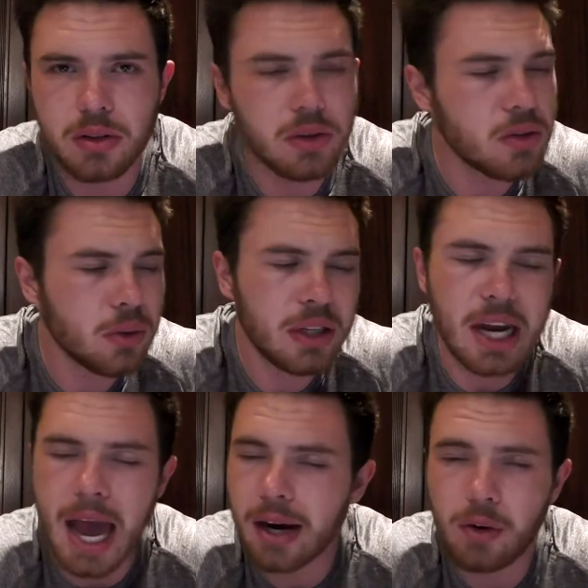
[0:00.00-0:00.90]
Don't do it in
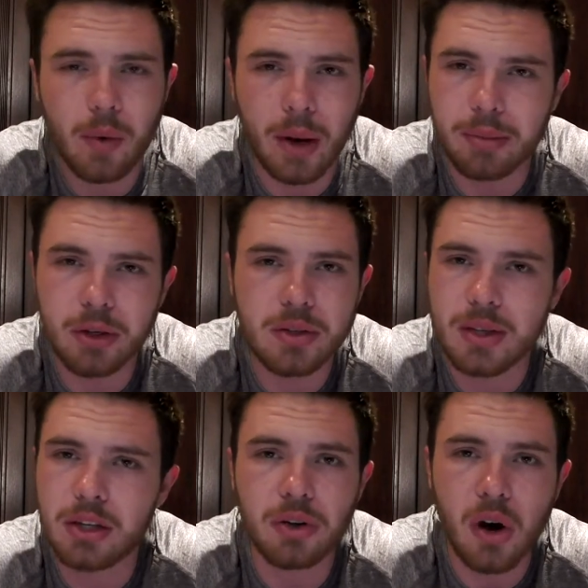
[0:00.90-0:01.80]
an angry way because
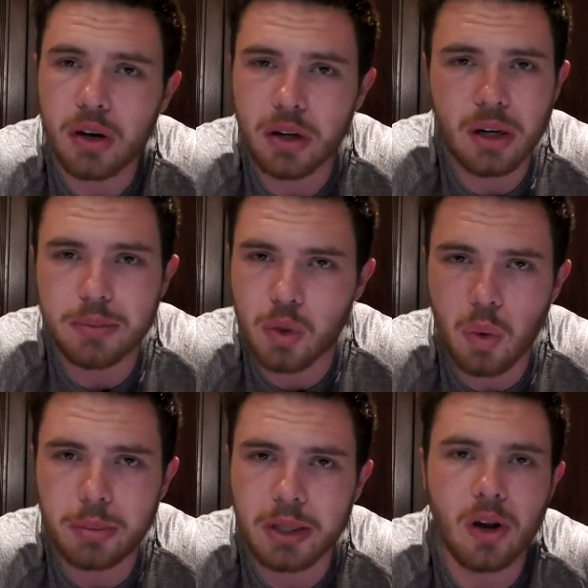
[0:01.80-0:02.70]
then you're not going to
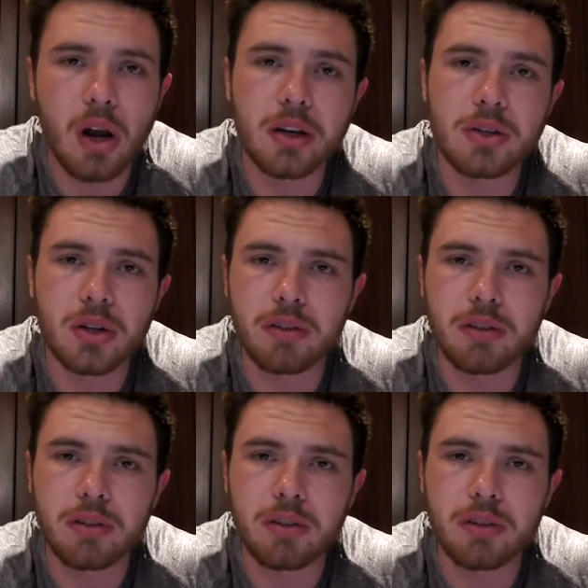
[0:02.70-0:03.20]
absorb the knowledge